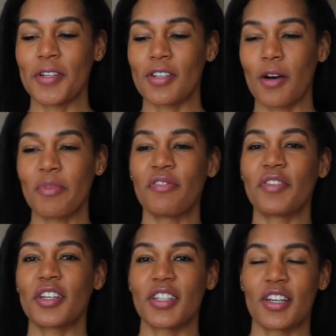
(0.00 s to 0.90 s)
and saw me
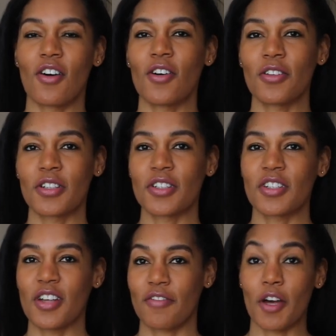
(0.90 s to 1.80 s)
fixing all the
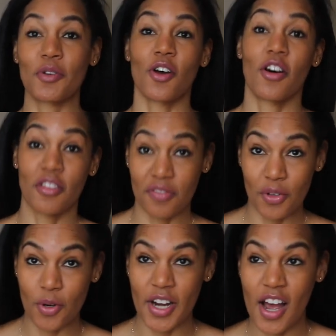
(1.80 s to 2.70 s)
stuff that was on the
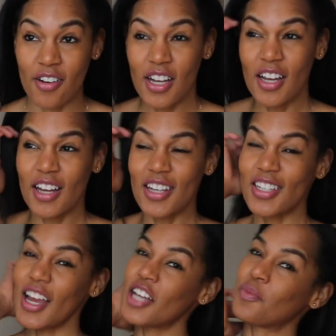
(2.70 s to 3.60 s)
floor now,
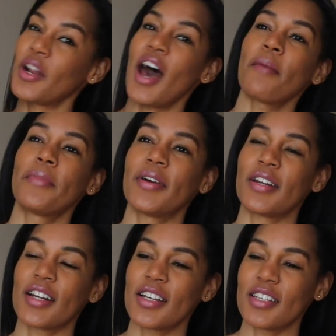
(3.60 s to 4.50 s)
she asked what happened.
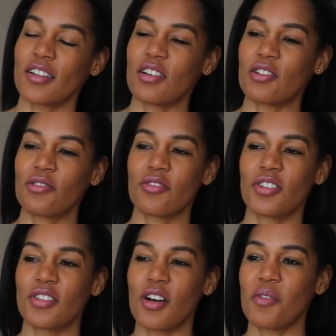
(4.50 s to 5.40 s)
And I said, oh,
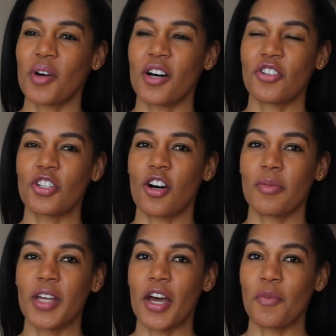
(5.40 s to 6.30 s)
she's not well. And she called
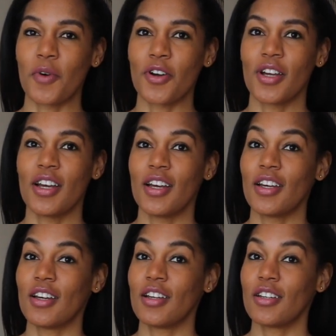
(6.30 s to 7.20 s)
me the N-word.
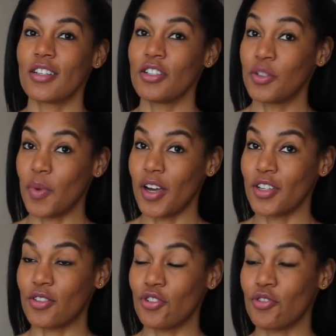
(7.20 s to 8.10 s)
She's white,
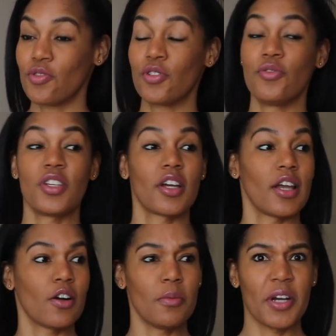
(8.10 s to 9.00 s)
so she was losing it.
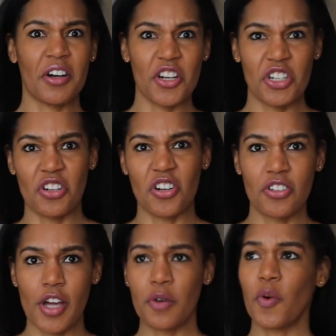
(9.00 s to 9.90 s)
Like, oh my gosh, she called
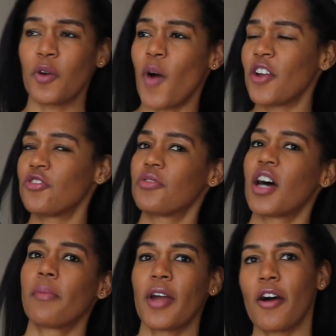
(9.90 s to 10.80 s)
you N-word. Why didn't you
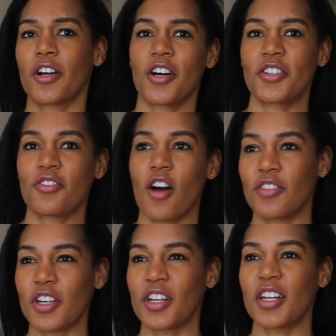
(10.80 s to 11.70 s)
tell me how to cuss her off?
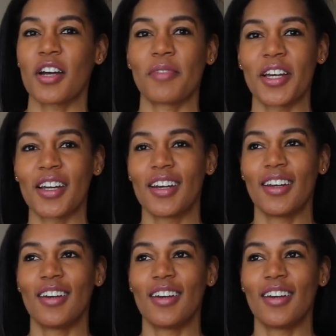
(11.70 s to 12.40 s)
Da, da, da. I'm like,